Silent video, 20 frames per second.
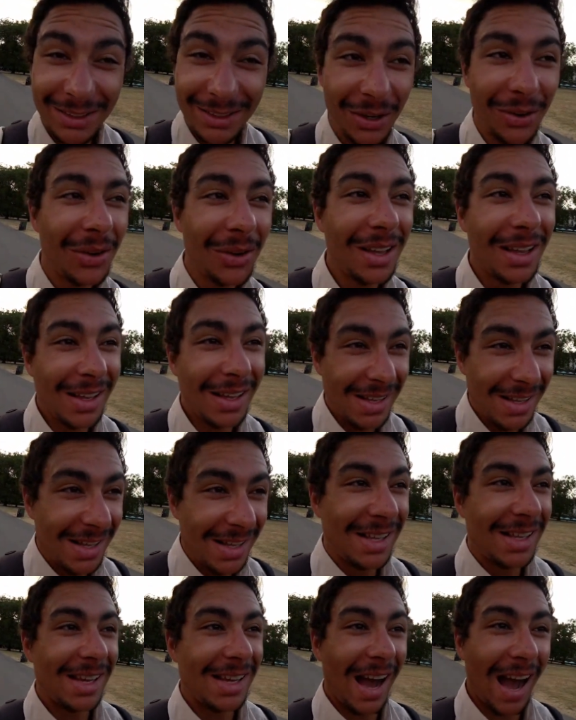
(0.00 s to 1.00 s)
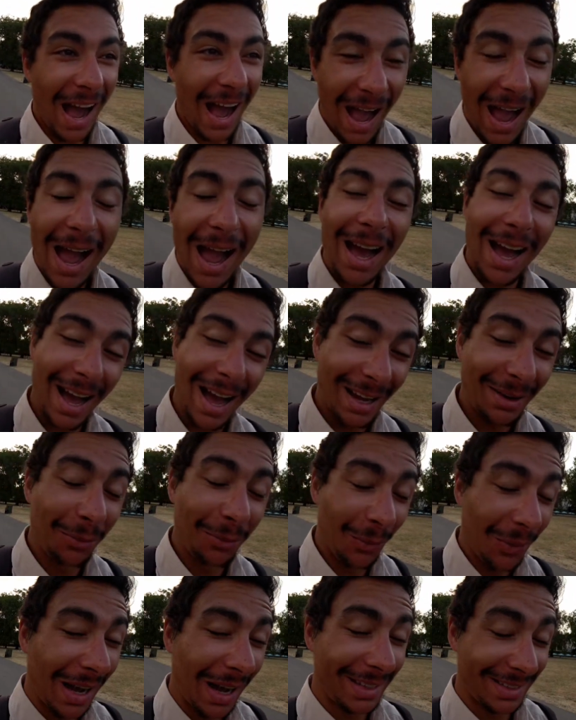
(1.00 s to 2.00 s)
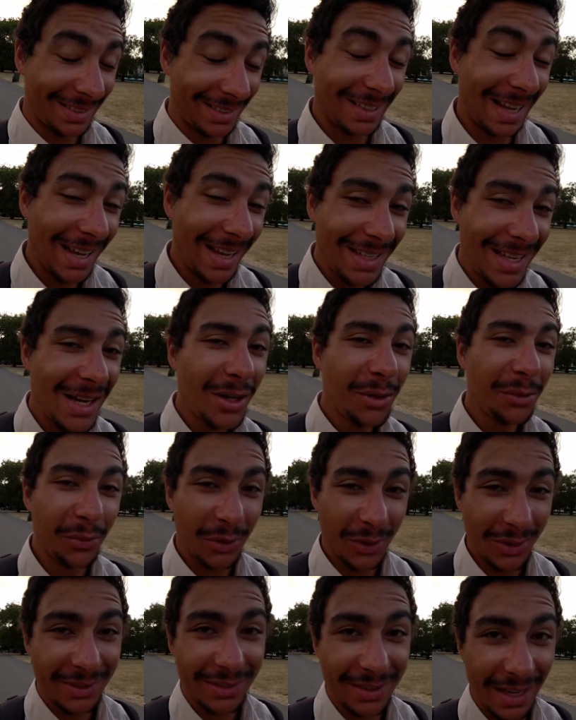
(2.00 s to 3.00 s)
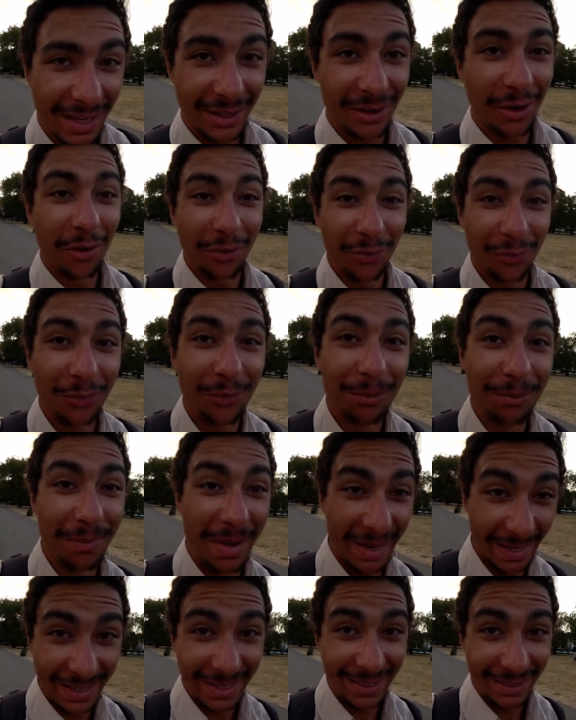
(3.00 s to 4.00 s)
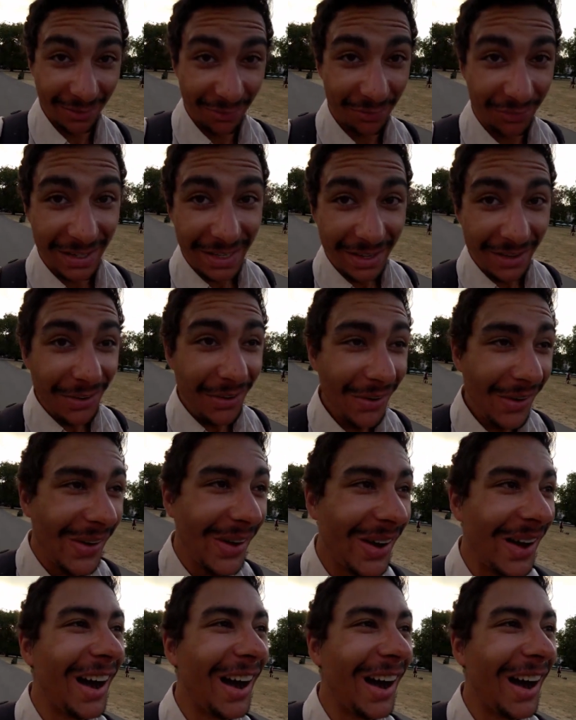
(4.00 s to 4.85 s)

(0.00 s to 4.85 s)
So I stayed there for the sake of making a video.